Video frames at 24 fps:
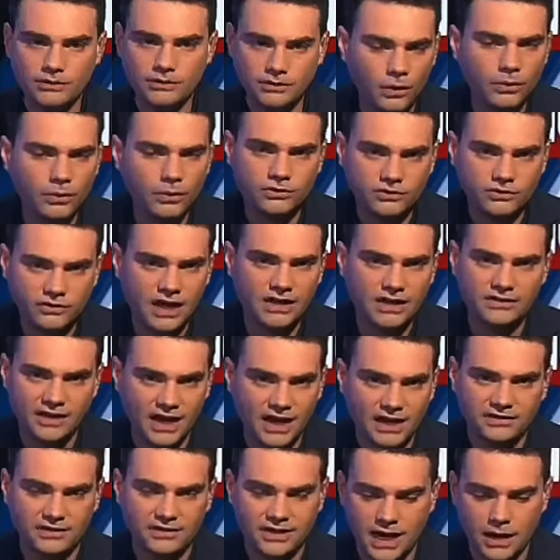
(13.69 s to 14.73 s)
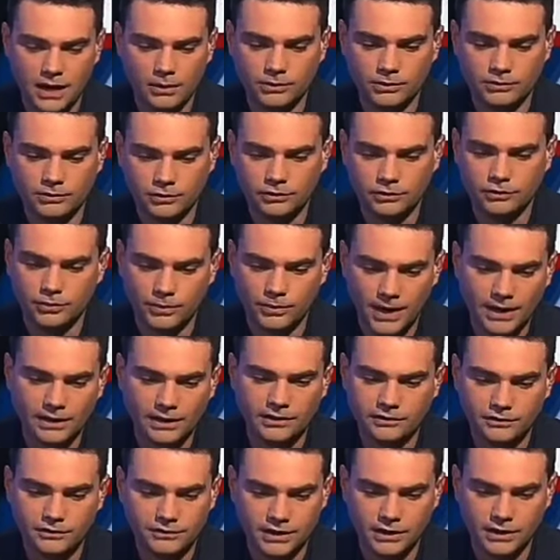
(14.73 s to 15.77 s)
We don't send tanks and howitzers to
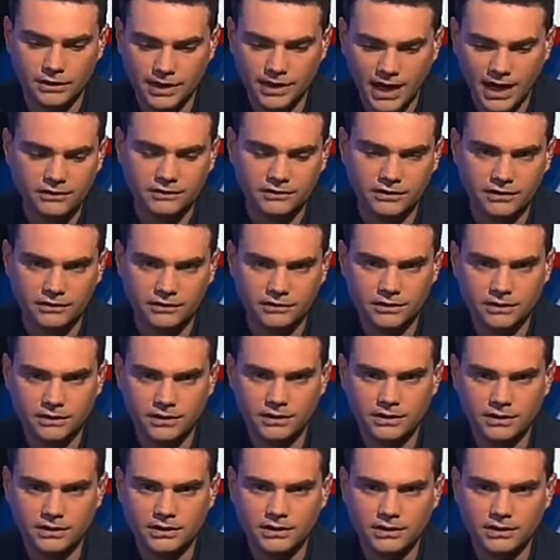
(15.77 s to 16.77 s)
rallies of neo-Nazis.